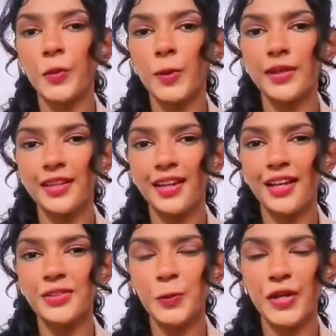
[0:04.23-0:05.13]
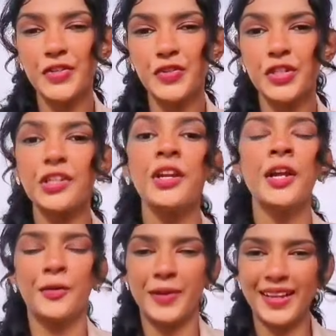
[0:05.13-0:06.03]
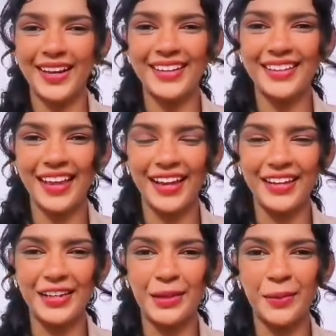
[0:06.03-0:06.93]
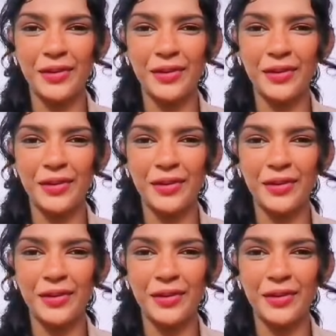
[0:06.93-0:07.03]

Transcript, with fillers: frequently asked question regarding Canadian